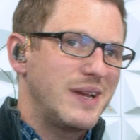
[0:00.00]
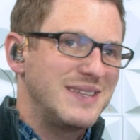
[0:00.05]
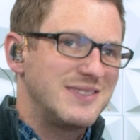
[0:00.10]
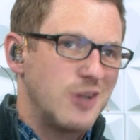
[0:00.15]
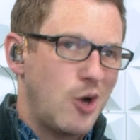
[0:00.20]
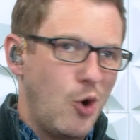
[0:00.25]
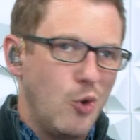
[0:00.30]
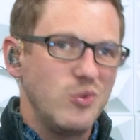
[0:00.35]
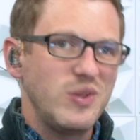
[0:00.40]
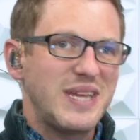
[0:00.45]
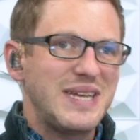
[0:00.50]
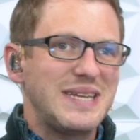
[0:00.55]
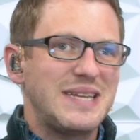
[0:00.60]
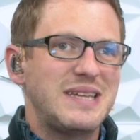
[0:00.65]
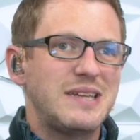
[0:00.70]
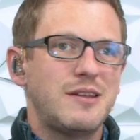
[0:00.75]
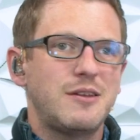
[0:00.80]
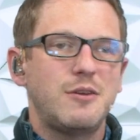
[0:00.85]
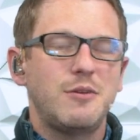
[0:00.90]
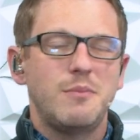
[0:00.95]
is only
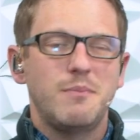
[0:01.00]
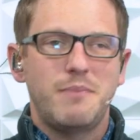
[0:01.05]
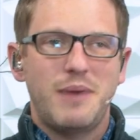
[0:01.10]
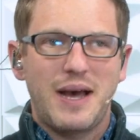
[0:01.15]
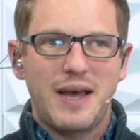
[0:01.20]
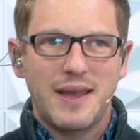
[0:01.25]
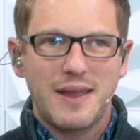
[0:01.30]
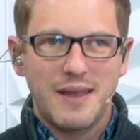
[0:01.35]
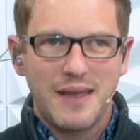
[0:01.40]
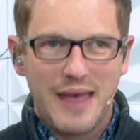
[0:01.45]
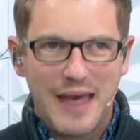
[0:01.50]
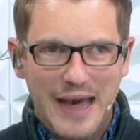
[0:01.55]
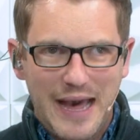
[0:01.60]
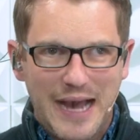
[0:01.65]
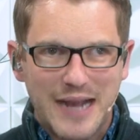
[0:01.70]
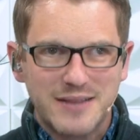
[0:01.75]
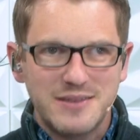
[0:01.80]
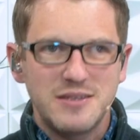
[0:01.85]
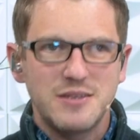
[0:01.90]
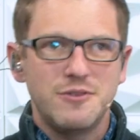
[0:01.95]
needed by
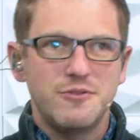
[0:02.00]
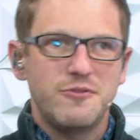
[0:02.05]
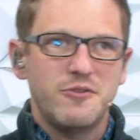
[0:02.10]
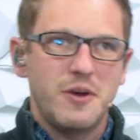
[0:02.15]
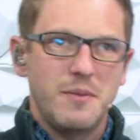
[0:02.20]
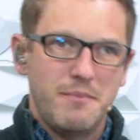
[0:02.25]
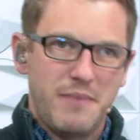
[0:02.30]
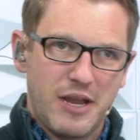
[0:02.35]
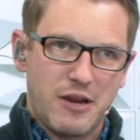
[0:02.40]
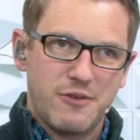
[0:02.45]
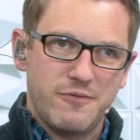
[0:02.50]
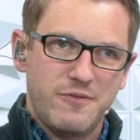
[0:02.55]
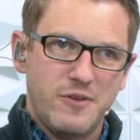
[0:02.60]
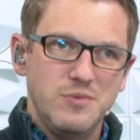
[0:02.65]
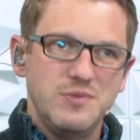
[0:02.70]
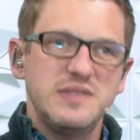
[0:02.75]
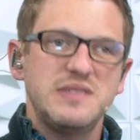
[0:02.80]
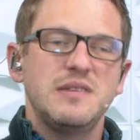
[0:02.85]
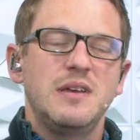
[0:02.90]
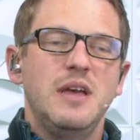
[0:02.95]
active
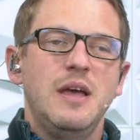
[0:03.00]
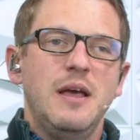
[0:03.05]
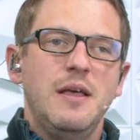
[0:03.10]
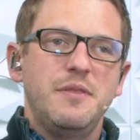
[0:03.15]
microphones